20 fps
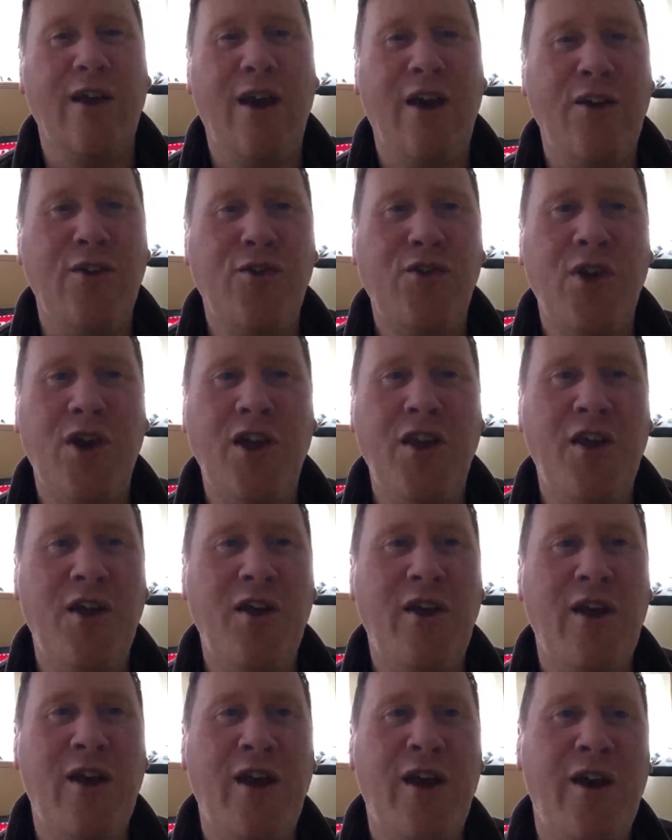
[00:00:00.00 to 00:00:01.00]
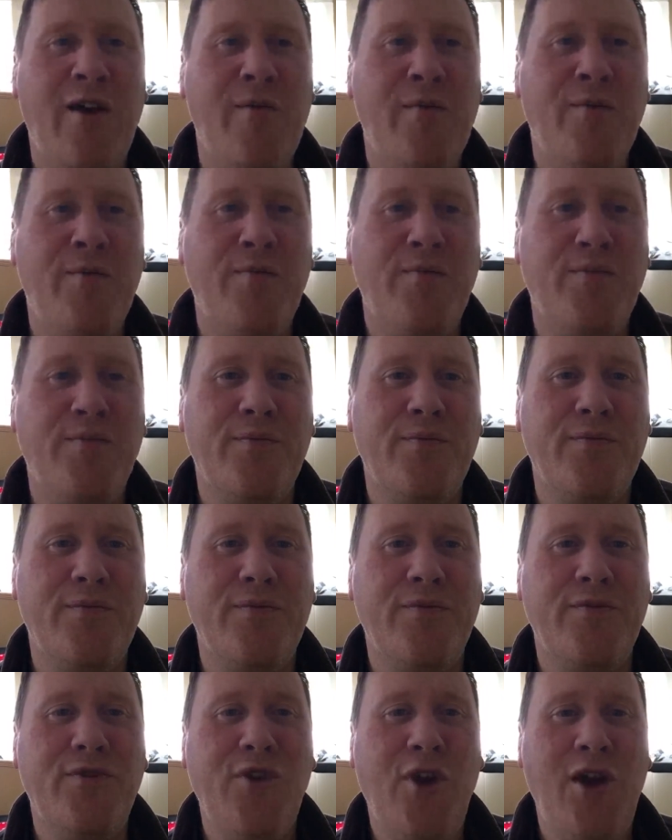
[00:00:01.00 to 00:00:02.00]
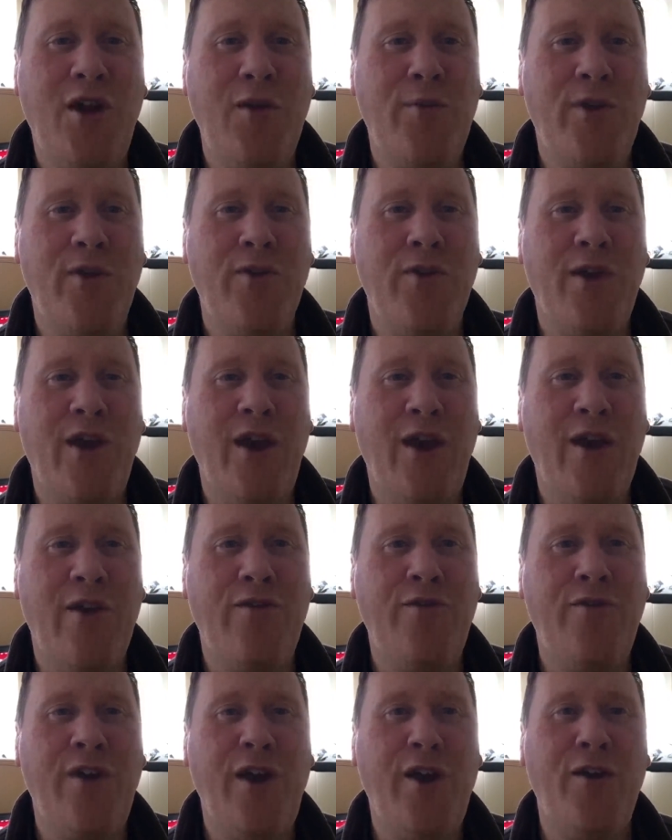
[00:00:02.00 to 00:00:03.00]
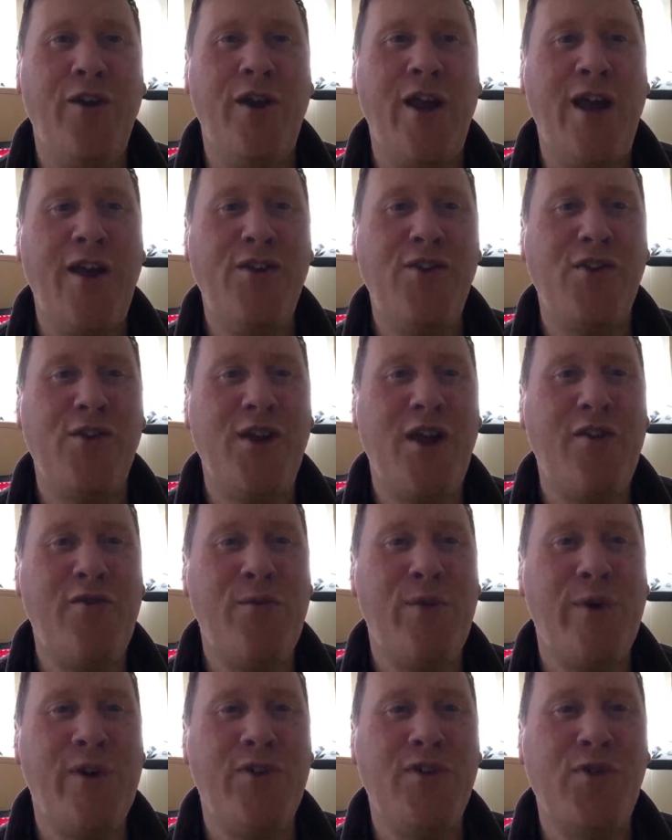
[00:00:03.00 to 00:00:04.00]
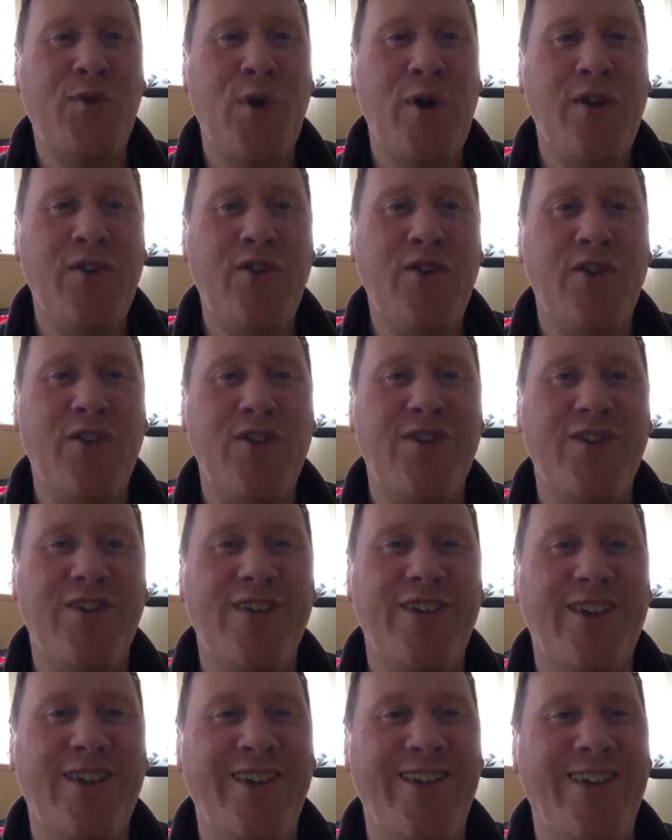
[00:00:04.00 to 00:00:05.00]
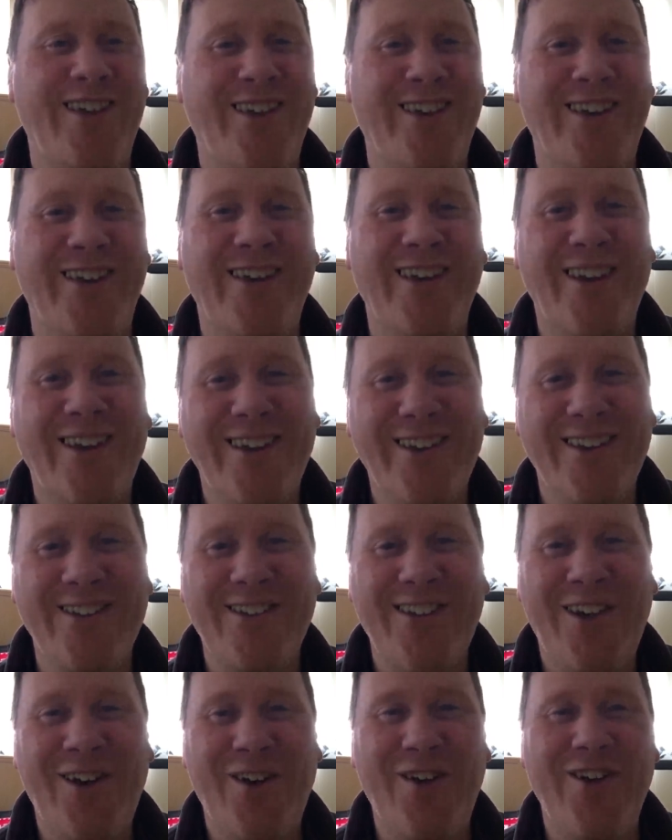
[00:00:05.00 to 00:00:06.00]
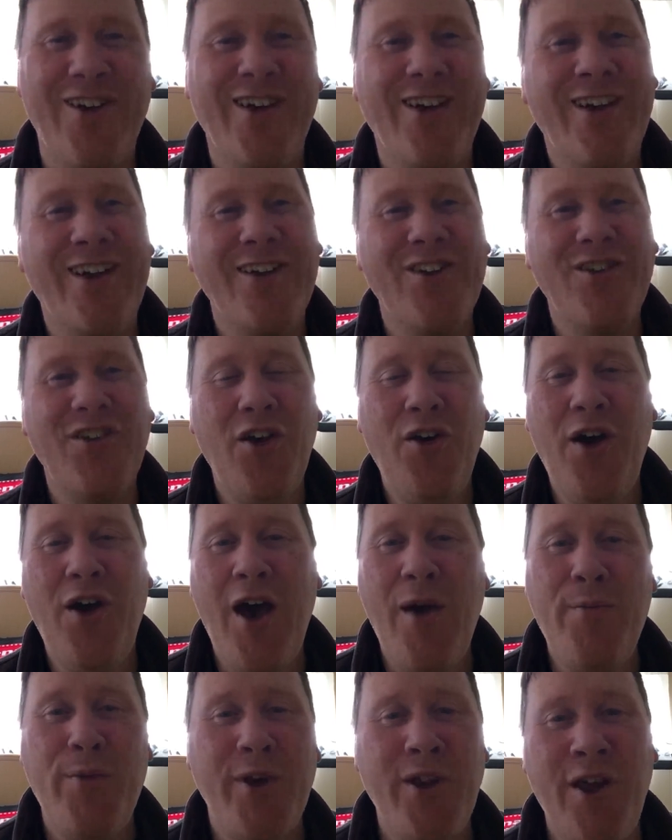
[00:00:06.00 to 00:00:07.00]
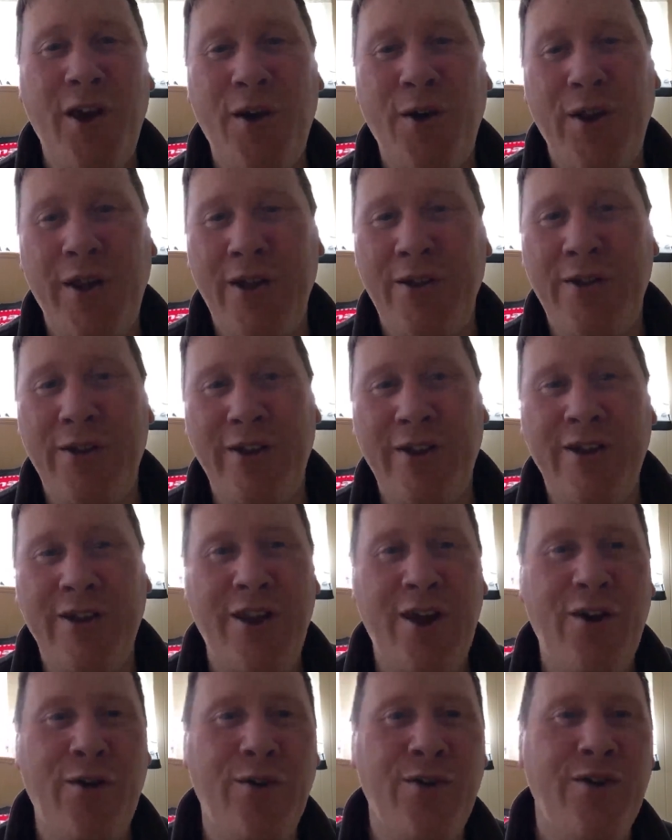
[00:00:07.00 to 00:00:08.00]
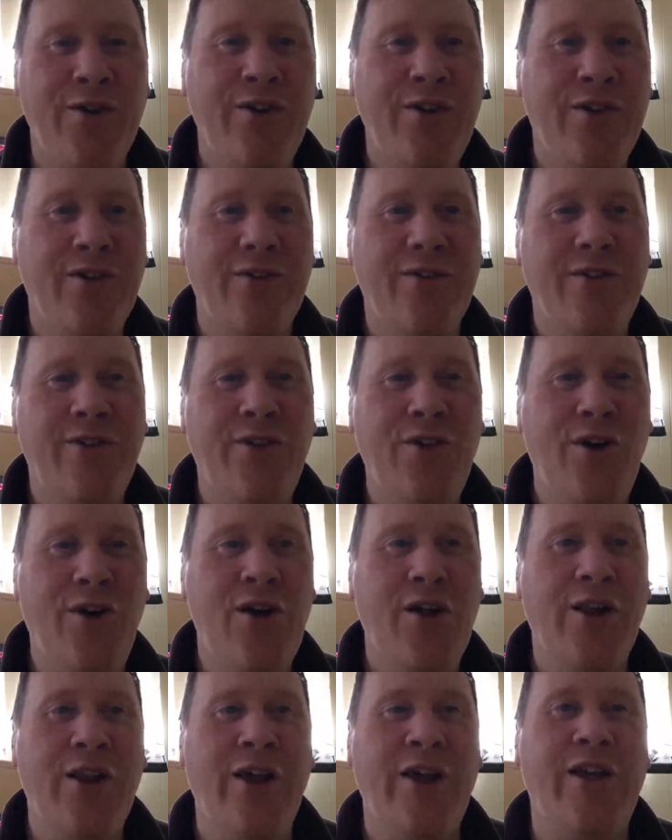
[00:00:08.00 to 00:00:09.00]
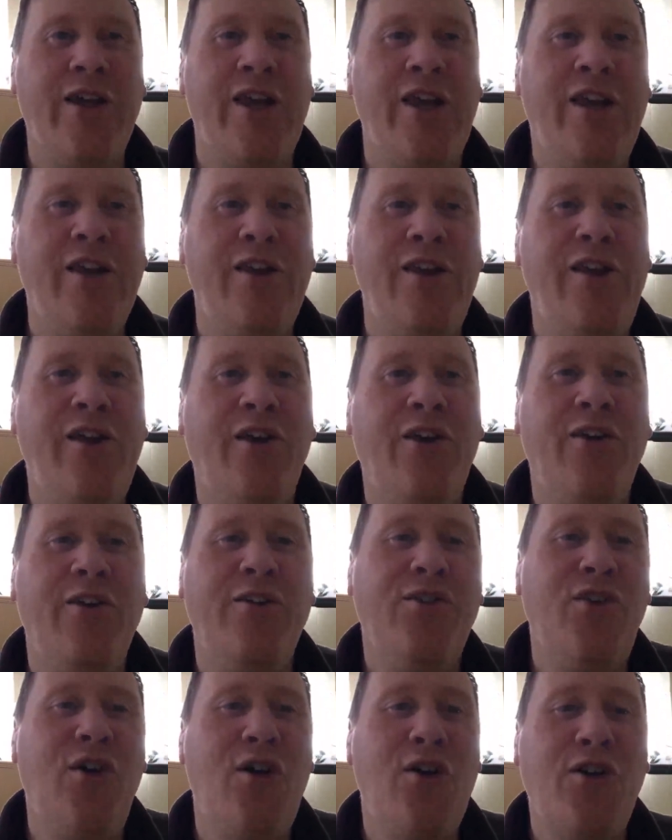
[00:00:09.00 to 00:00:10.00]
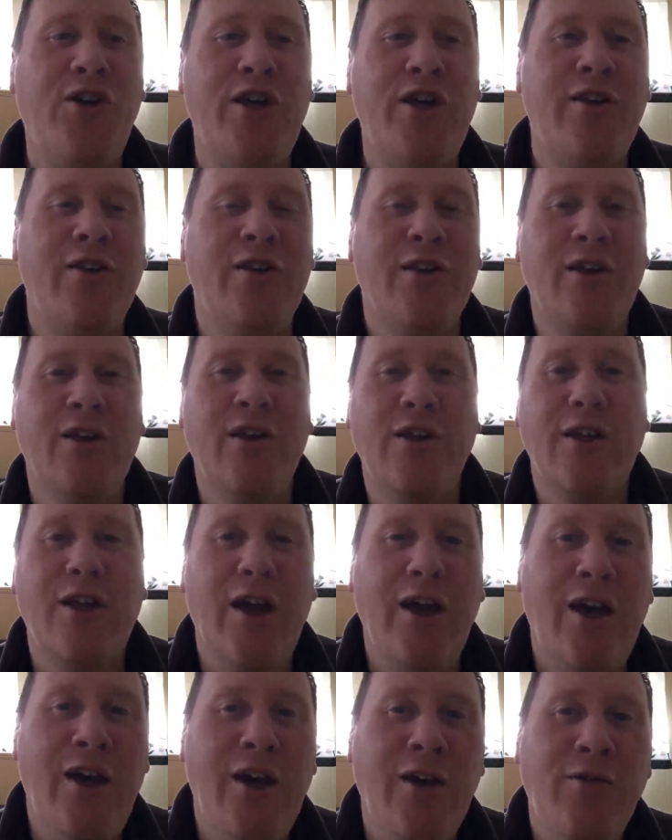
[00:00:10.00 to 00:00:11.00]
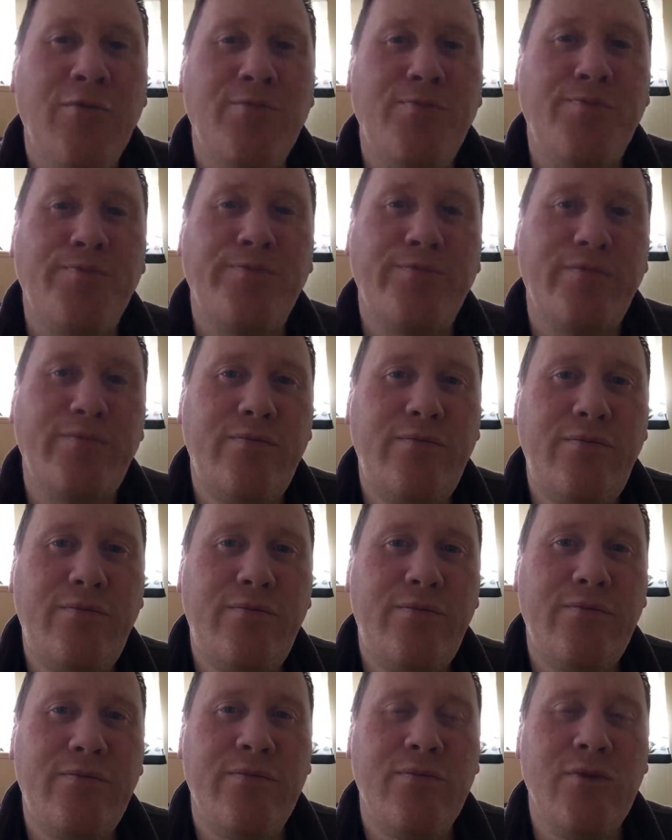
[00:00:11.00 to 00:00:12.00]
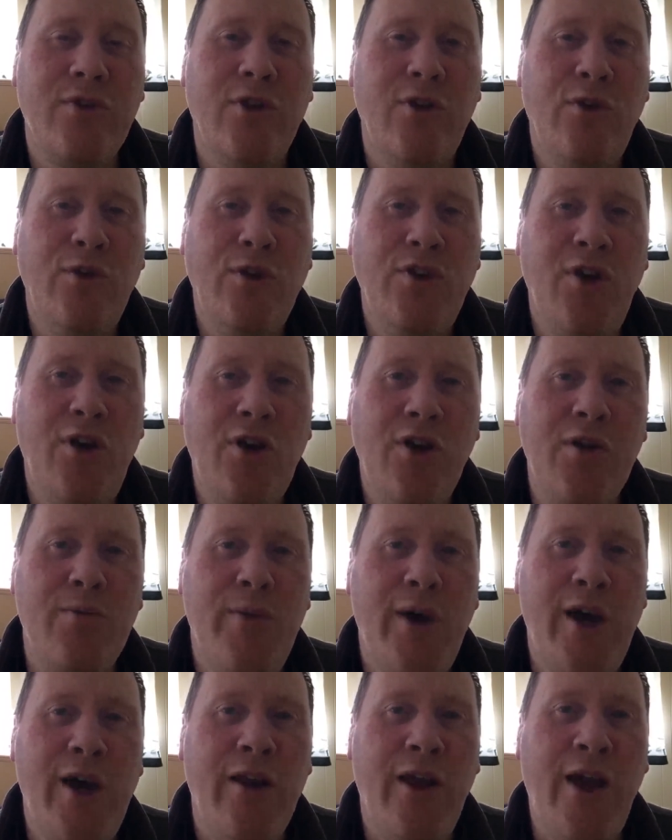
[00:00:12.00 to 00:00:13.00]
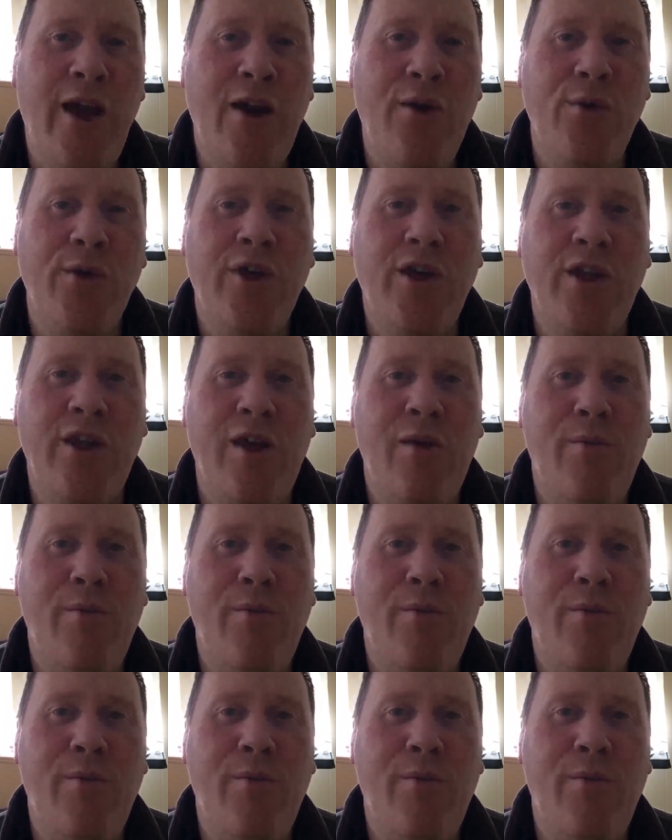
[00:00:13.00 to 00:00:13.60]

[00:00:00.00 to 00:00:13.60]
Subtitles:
I'll try to be fair and answering everybody's questions. So happy though that you're all like in here talking. Um, we're talking about how we can